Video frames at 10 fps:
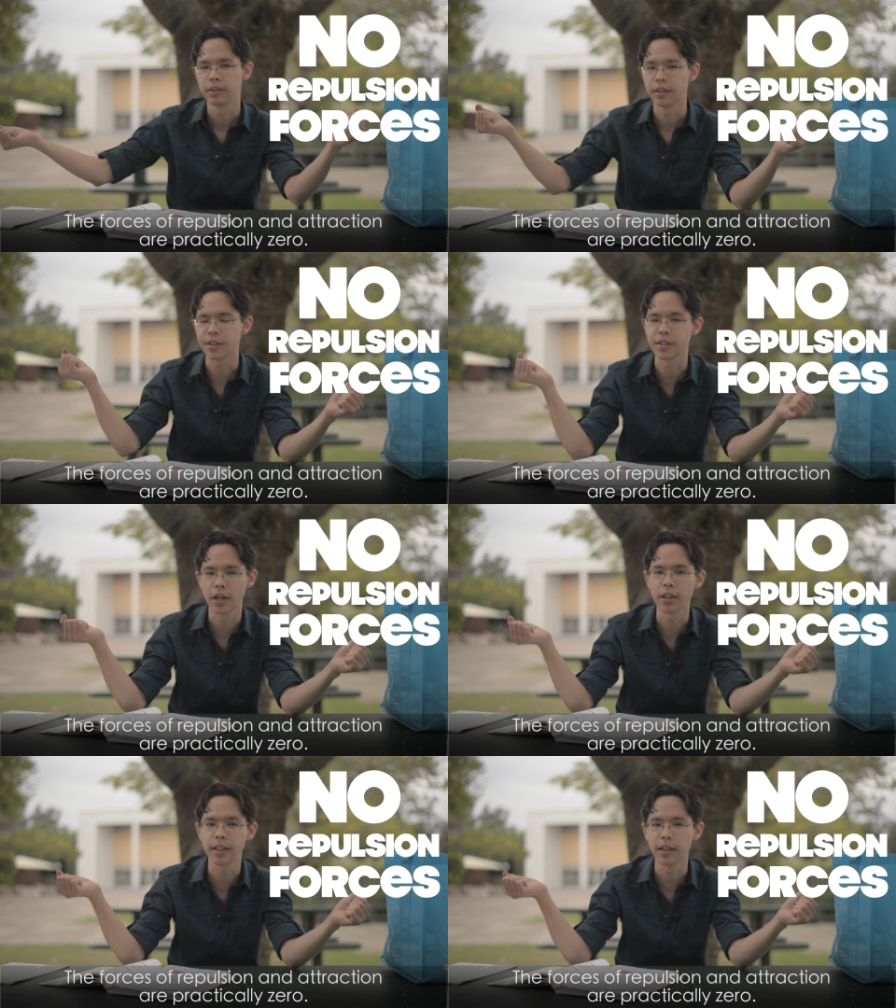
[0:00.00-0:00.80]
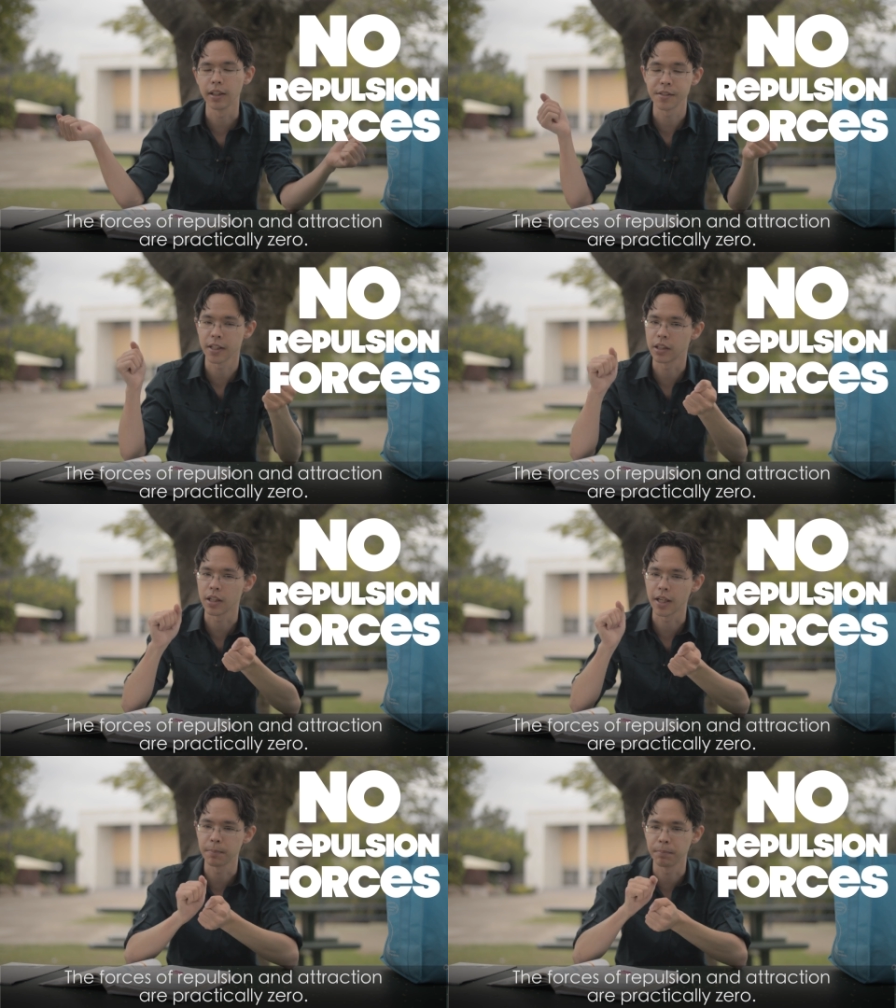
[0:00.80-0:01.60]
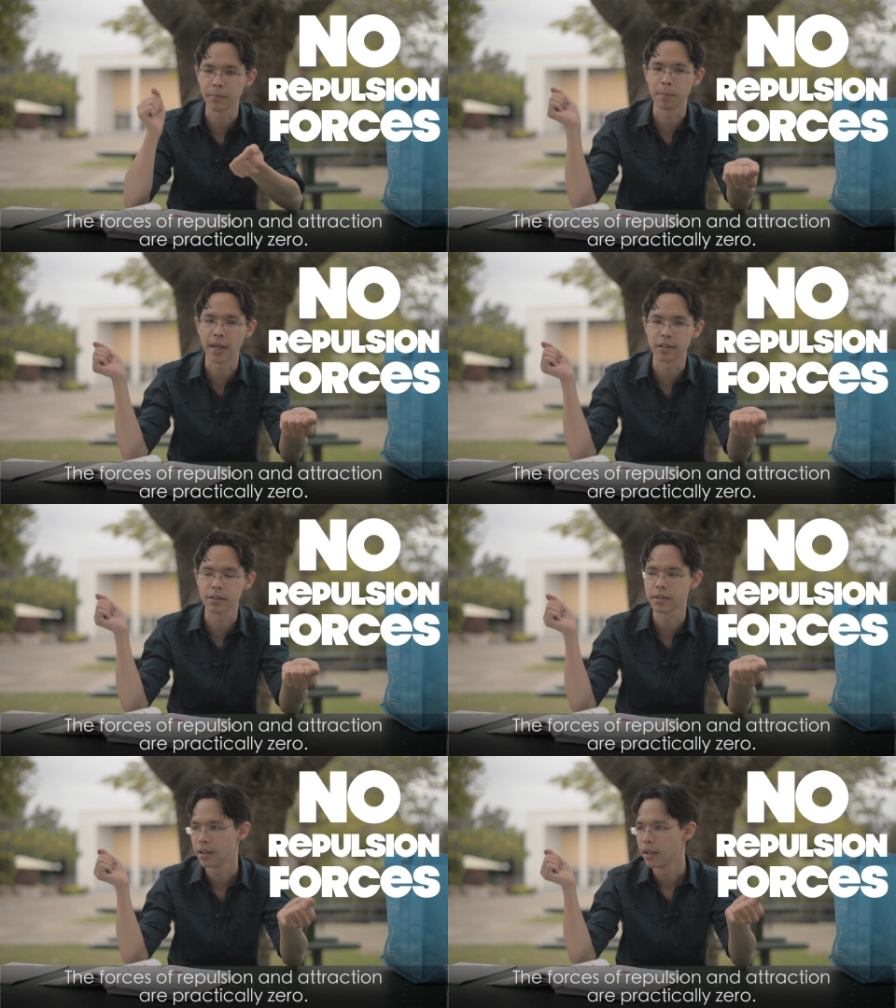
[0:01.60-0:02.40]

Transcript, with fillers: necessarily, unless they collide and they bounce.